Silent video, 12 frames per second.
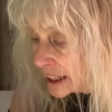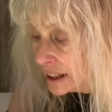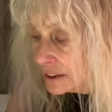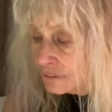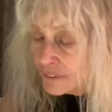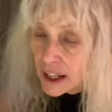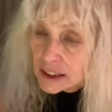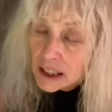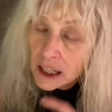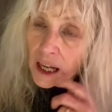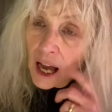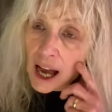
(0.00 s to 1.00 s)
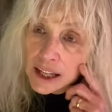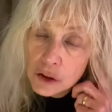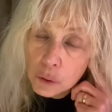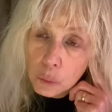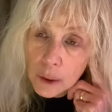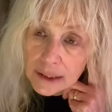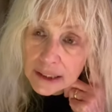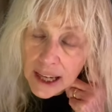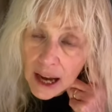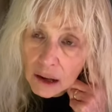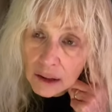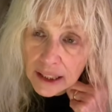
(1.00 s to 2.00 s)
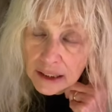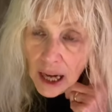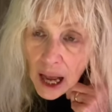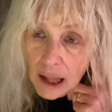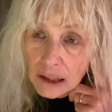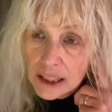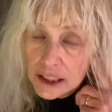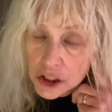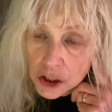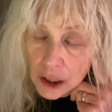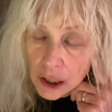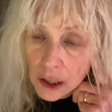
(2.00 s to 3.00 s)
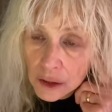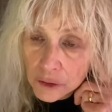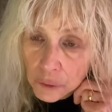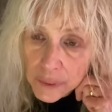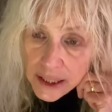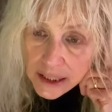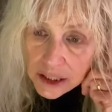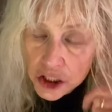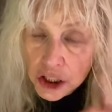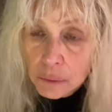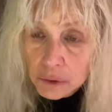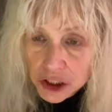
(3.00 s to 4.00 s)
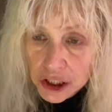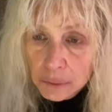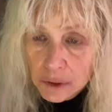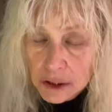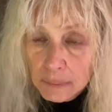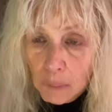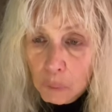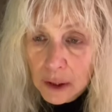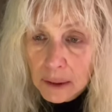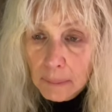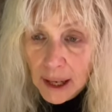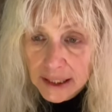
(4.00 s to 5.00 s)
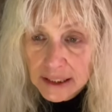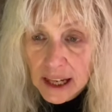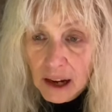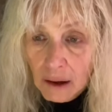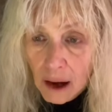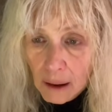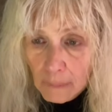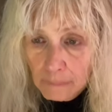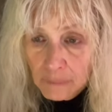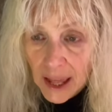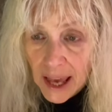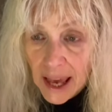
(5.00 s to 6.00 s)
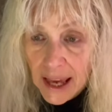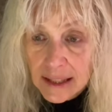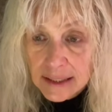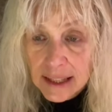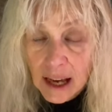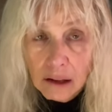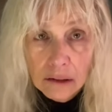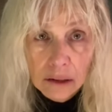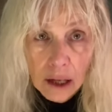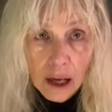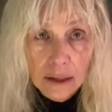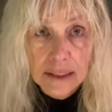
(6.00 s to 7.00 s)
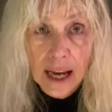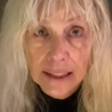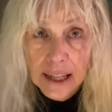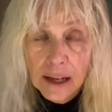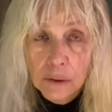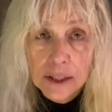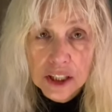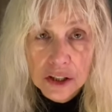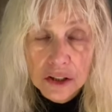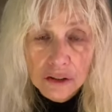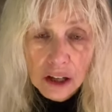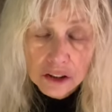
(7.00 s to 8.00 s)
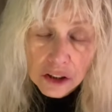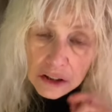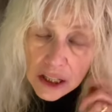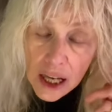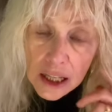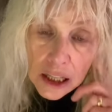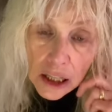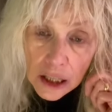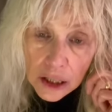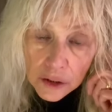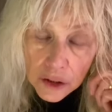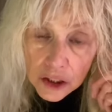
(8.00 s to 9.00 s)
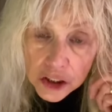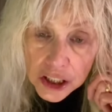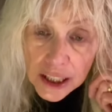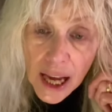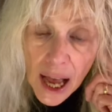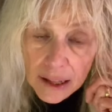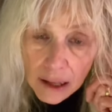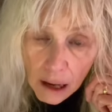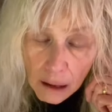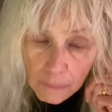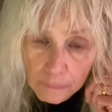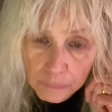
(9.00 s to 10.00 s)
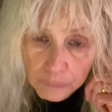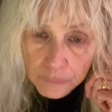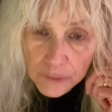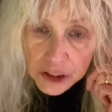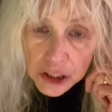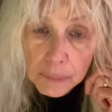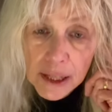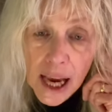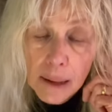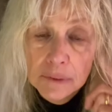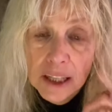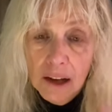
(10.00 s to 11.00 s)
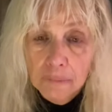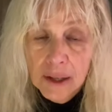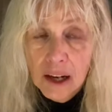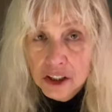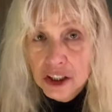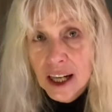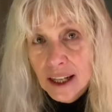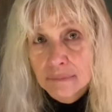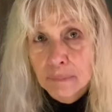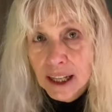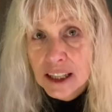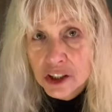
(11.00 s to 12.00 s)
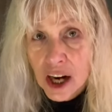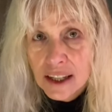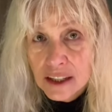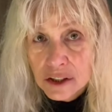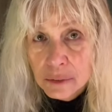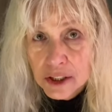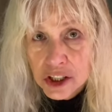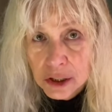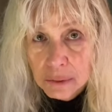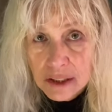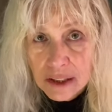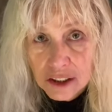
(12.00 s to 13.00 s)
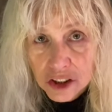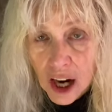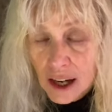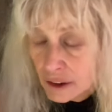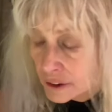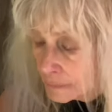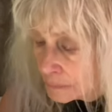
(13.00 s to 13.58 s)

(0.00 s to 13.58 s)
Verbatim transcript: can affect. I knew one gal in college. The reason she was she was my, one of my um, ASL uh, sign language instructors. She got um, she became deaf because she had meningitis when she was a child